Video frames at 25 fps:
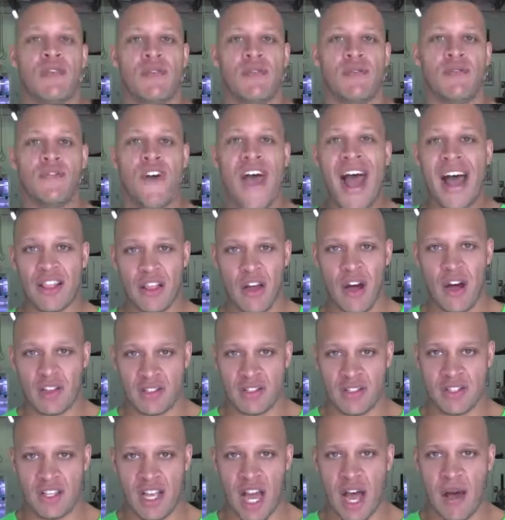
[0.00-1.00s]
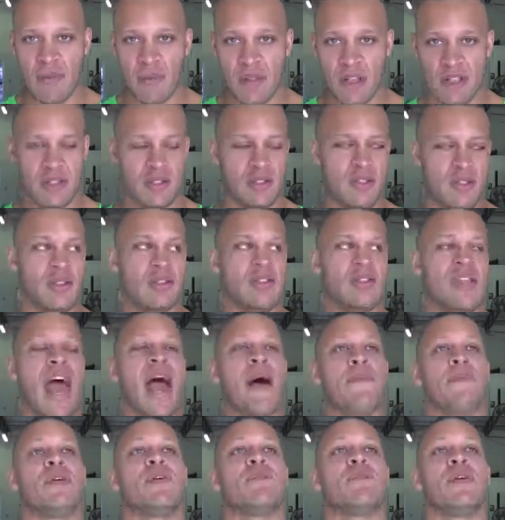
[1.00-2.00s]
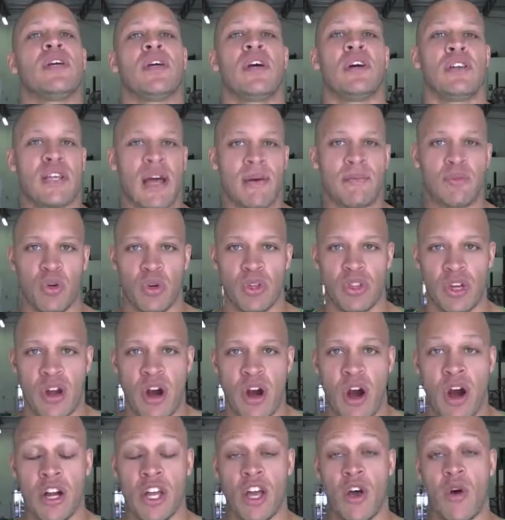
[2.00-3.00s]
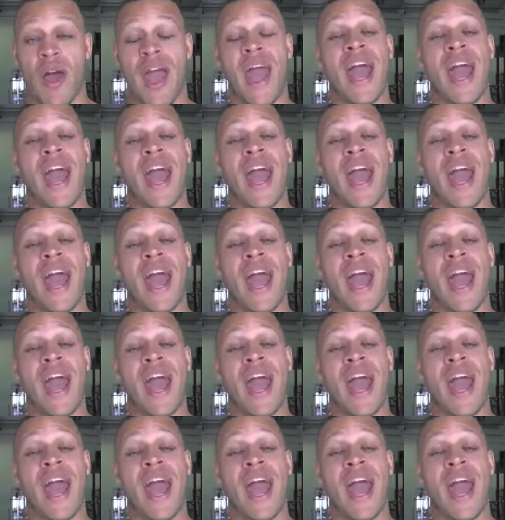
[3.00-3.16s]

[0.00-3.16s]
fat loss is happening because I'm doing the cardio,